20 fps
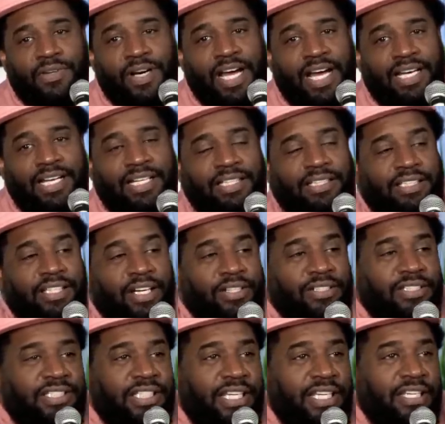Friday, Friday the
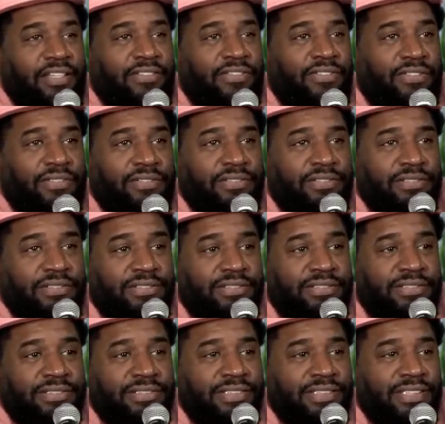13th.
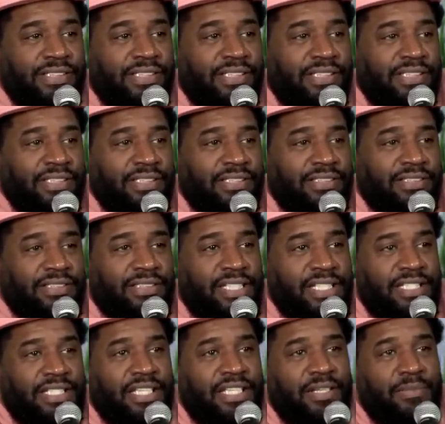This
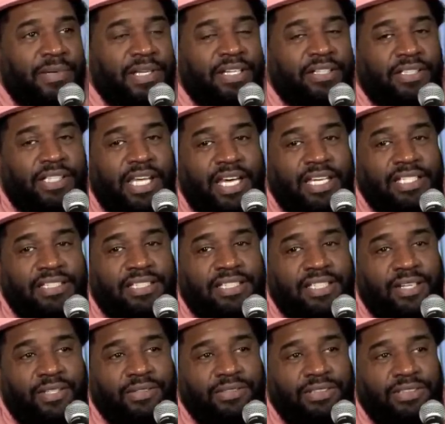It's the MLK
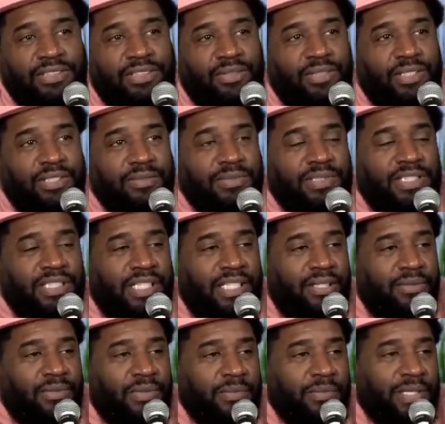show. You know what I'm
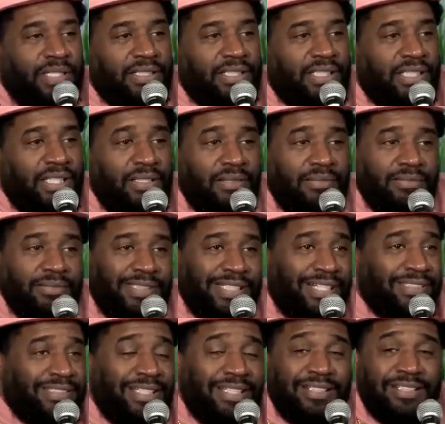saying? We about to
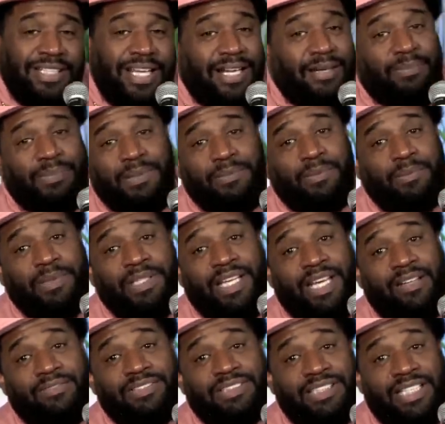come. a lot of people
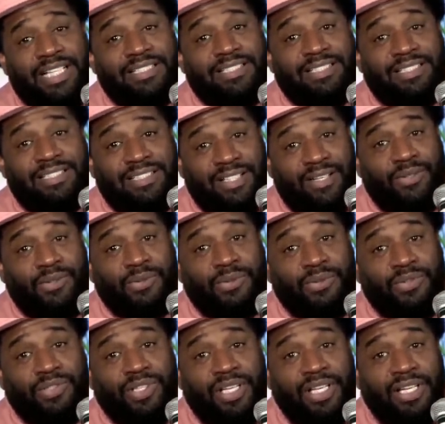be advertising
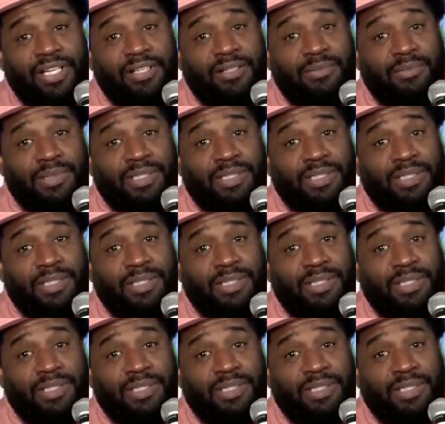shows,